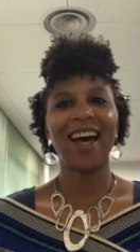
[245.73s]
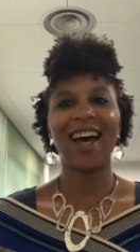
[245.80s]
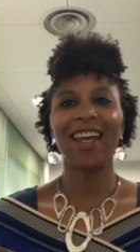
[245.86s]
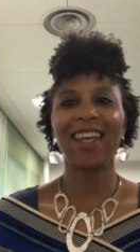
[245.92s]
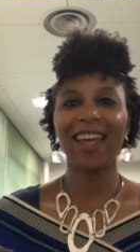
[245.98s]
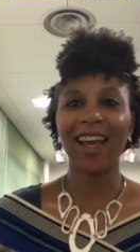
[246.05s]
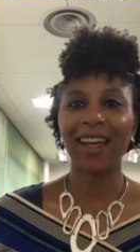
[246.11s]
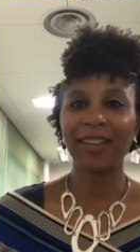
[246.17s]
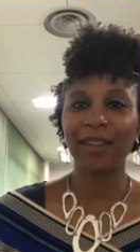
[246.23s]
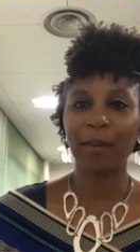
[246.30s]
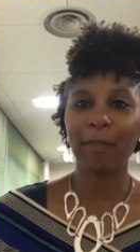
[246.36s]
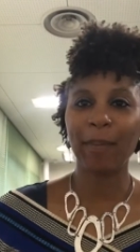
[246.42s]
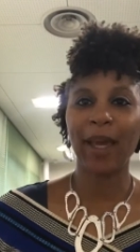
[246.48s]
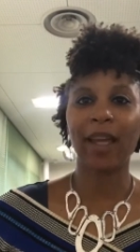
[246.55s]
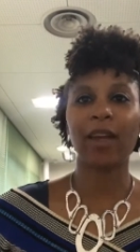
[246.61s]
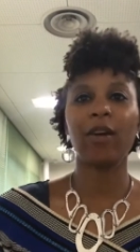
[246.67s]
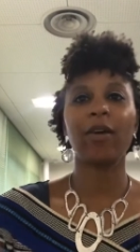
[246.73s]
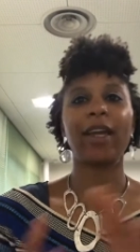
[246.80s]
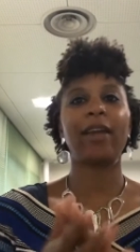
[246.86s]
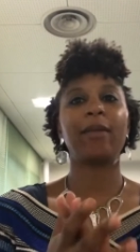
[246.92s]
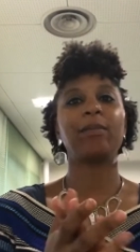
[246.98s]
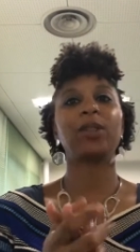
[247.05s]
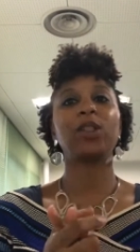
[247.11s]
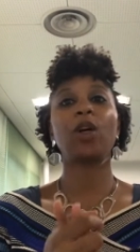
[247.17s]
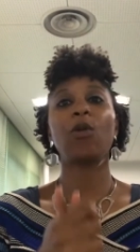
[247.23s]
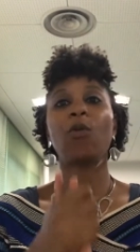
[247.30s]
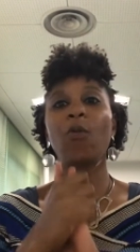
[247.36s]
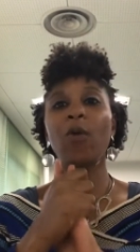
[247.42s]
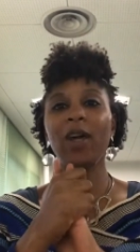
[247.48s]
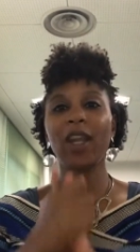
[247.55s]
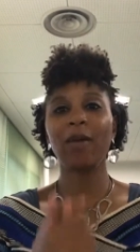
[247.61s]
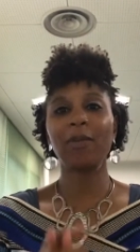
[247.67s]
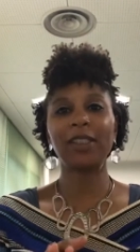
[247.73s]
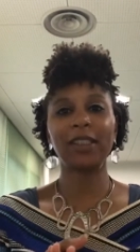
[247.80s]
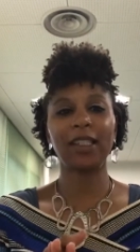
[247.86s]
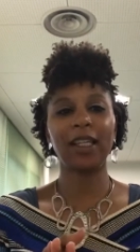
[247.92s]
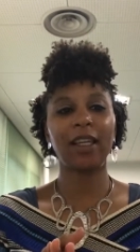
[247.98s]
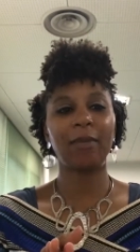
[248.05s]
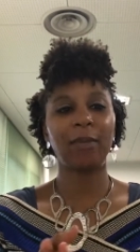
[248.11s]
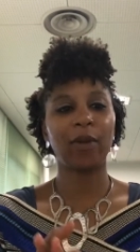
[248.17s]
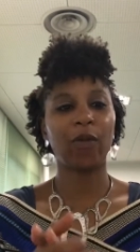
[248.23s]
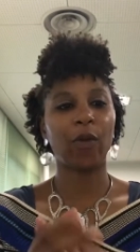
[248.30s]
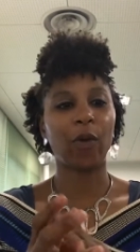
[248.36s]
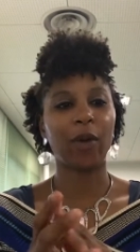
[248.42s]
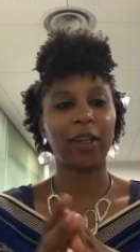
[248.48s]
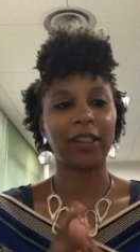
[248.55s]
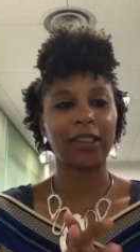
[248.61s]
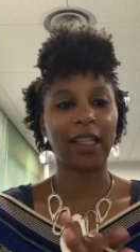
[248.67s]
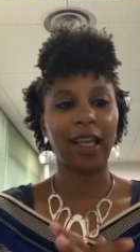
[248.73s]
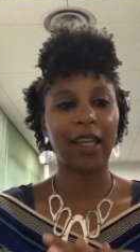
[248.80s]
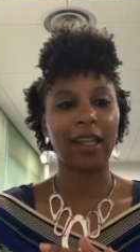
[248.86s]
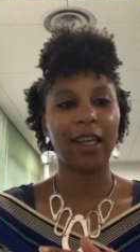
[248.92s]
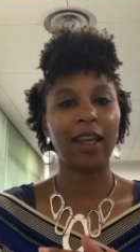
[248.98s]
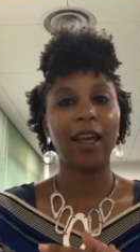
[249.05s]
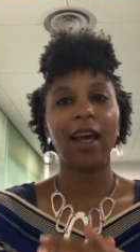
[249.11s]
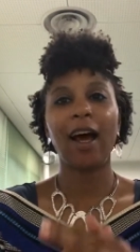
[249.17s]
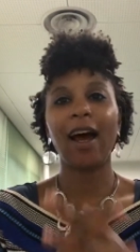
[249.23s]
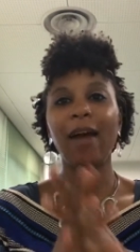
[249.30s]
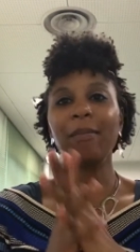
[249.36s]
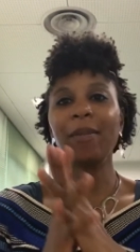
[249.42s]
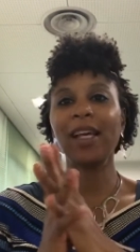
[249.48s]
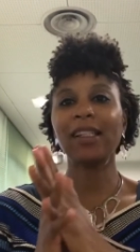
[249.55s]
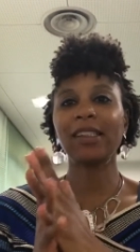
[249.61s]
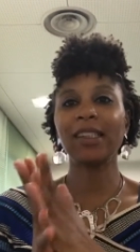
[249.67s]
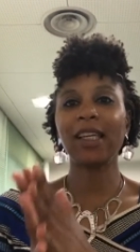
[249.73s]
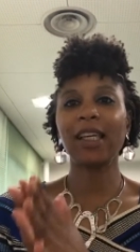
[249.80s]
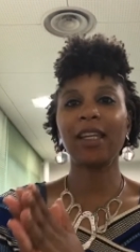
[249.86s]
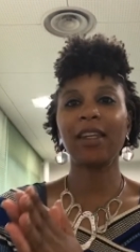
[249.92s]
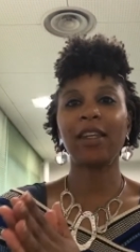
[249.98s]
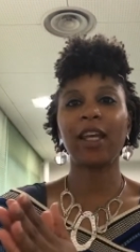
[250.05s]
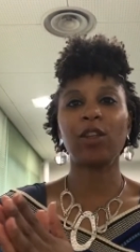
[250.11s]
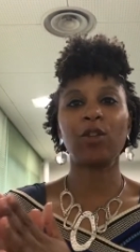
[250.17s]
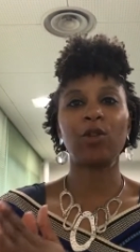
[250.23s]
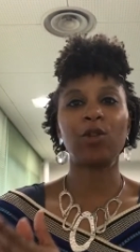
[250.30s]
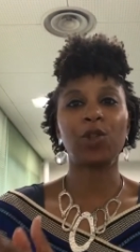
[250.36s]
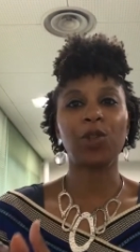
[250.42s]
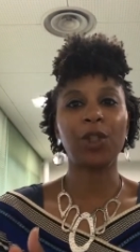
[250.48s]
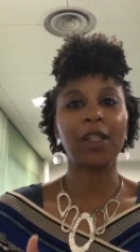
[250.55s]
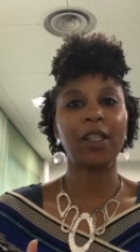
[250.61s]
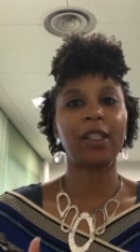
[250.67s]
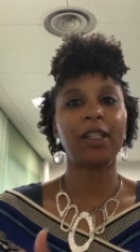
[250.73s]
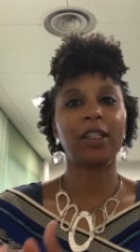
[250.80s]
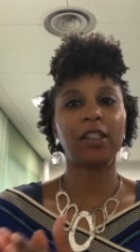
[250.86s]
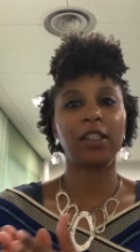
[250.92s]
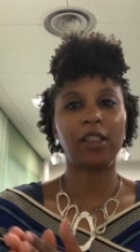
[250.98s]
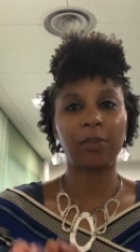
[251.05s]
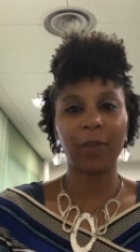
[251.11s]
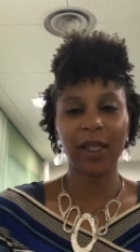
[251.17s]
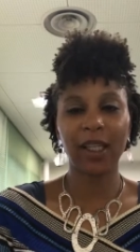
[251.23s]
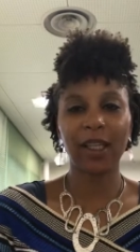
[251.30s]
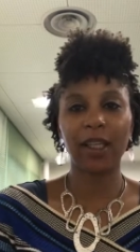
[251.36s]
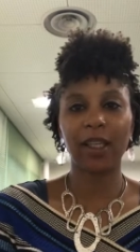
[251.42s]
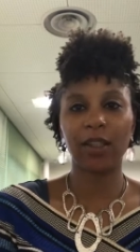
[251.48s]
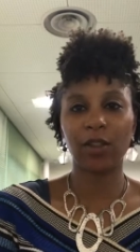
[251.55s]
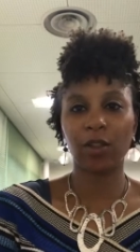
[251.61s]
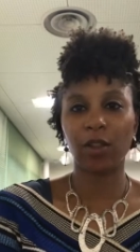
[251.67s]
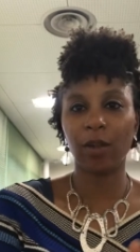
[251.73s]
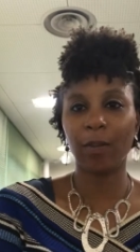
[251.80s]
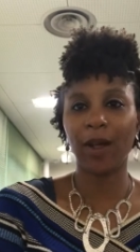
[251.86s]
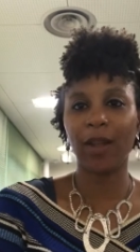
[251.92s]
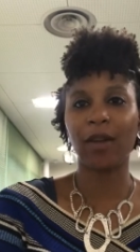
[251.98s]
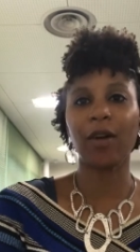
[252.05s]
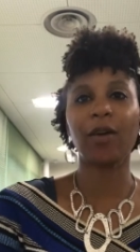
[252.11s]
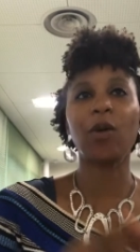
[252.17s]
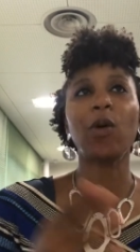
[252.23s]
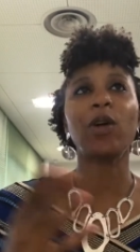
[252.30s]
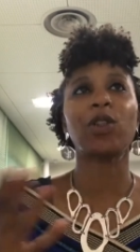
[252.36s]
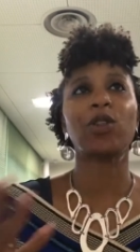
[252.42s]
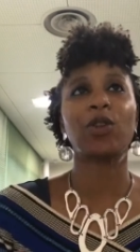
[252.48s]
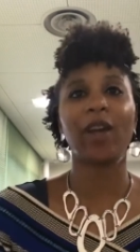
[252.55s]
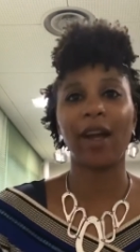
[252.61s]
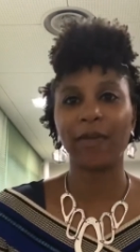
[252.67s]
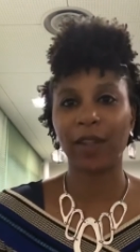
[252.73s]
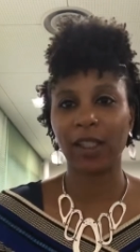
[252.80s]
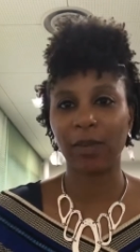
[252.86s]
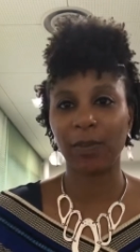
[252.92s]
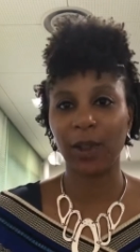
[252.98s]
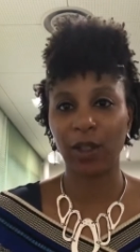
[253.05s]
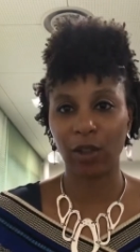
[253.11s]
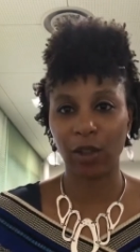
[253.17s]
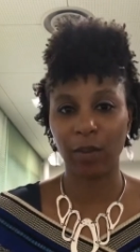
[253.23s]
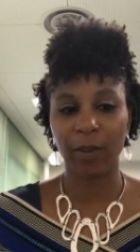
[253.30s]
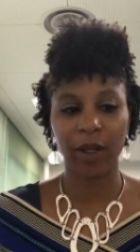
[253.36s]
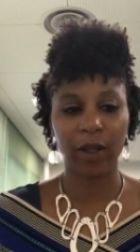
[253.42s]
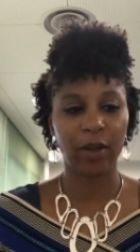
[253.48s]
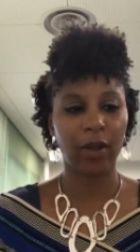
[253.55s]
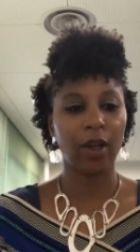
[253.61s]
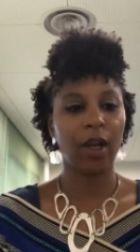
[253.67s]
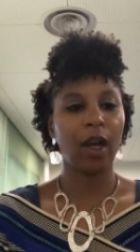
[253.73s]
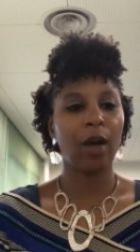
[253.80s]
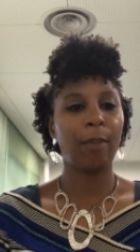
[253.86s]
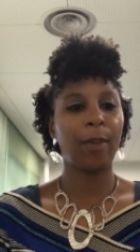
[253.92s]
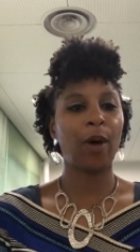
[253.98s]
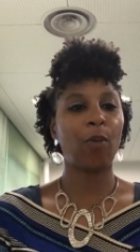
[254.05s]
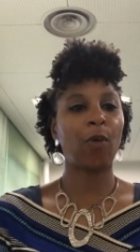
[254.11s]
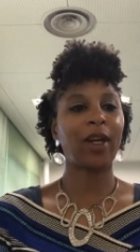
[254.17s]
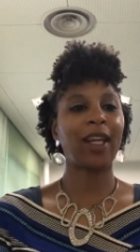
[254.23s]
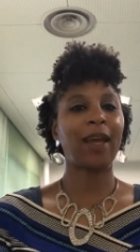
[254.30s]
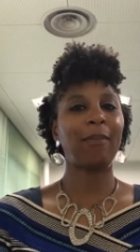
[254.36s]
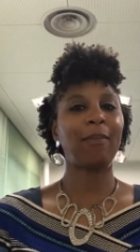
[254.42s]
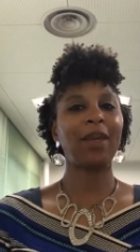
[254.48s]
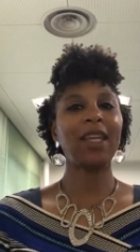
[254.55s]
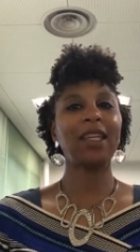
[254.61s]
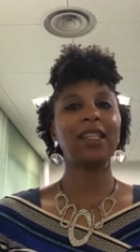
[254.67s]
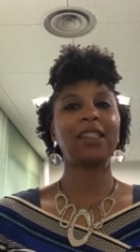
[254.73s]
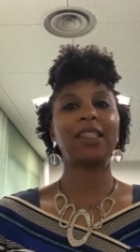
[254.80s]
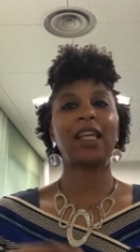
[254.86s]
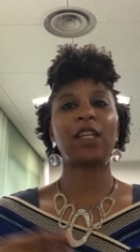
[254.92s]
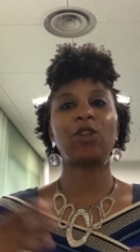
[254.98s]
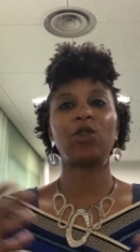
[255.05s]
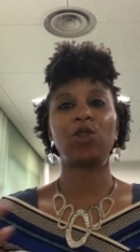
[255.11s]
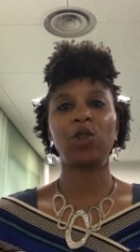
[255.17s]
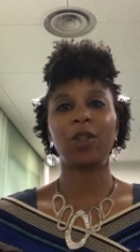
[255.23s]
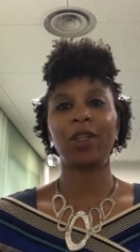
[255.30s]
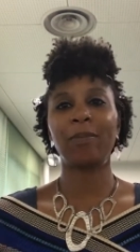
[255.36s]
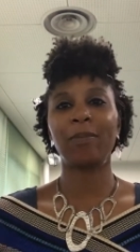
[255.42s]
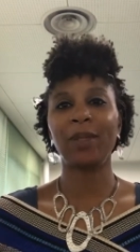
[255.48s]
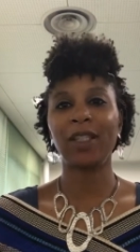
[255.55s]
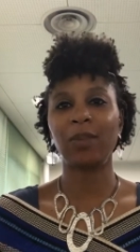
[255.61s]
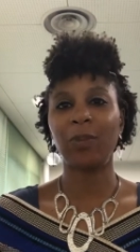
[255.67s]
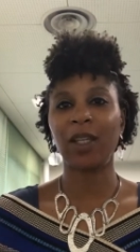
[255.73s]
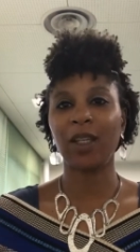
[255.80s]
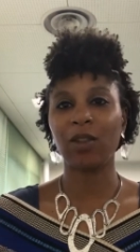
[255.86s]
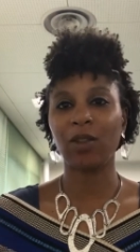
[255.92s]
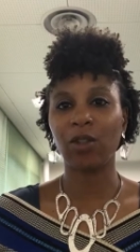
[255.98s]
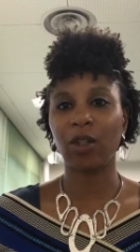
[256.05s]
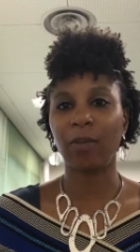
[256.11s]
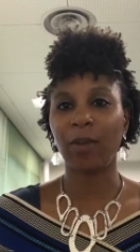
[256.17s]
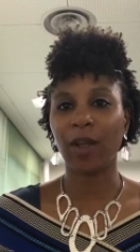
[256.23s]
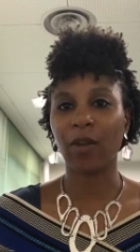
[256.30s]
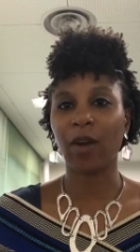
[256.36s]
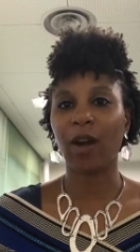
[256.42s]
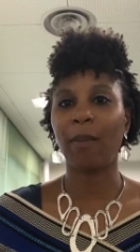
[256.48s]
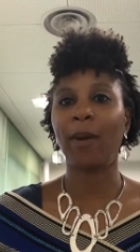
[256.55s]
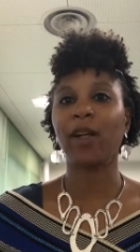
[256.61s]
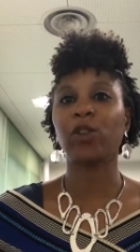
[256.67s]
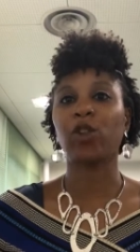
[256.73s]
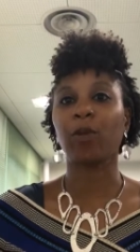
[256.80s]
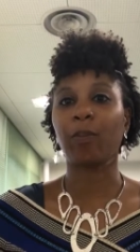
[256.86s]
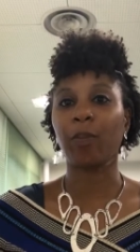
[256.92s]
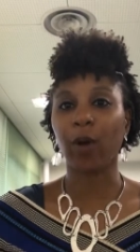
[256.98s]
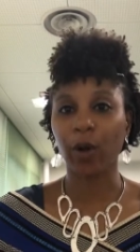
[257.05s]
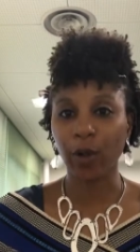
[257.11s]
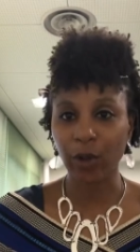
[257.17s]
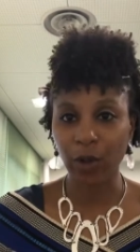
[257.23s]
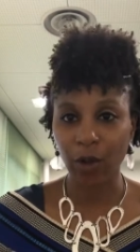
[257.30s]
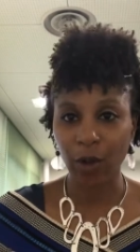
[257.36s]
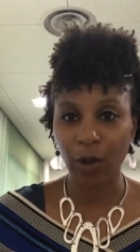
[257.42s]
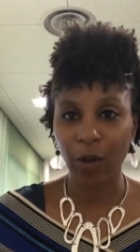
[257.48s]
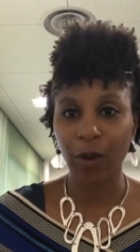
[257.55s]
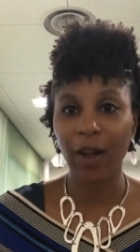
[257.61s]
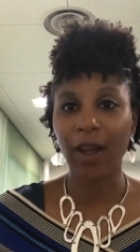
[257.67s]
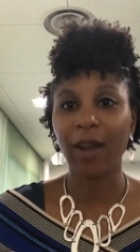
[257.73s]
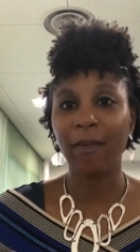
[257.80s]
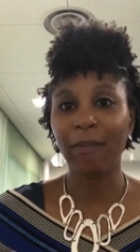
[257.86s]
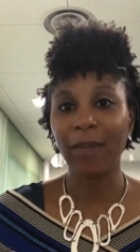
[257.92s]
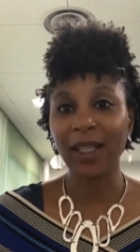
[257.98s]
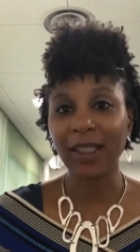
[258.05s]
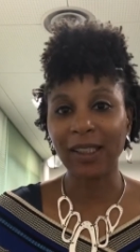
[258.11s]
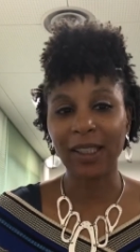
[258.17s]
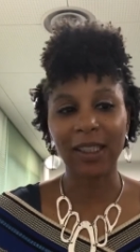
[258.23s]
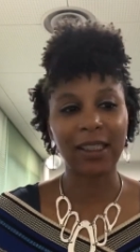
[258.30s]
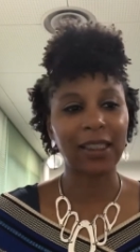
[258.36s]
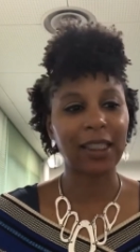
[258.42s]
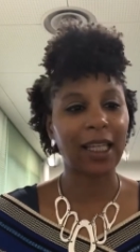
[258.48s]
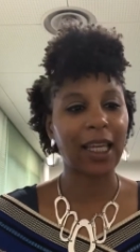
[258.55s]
Hi guys, I'm back. Okay, so what I was saying before is that I'm not saying that you shouldn't speak to the mother. Of course, you have to speak to the mother. But what I mean is that you shouldn't be speaking to the mother about your personal business.